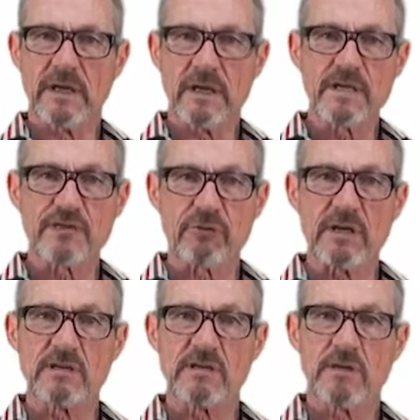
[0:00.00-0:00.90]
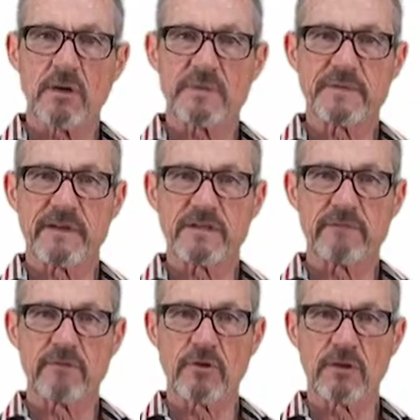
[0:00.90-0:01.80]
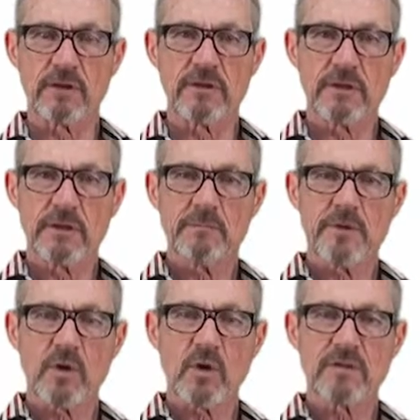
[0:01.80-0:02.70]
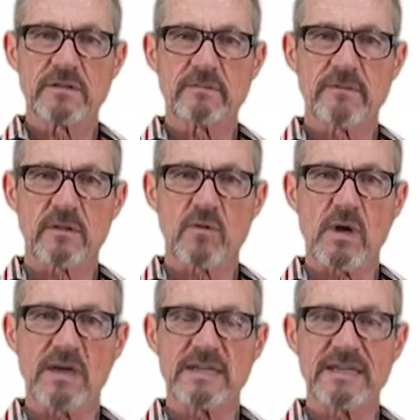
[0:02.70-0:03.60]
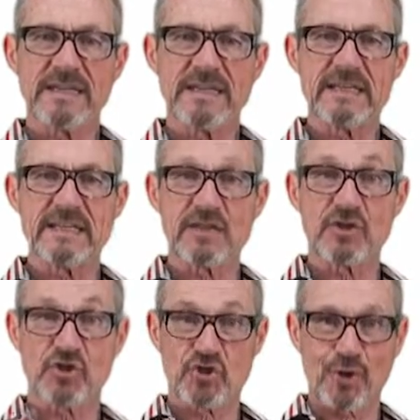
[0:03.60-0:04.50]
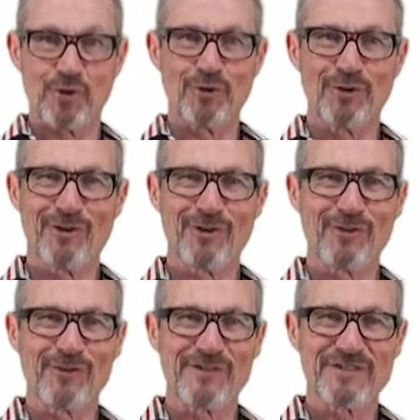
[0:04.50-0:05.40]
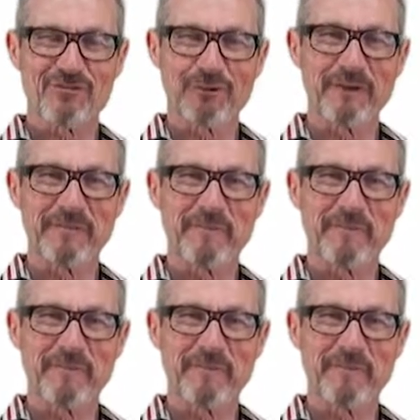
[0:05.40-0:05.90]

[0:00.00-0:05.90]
illustrate observation of learning because they're quite easy to show on the screen.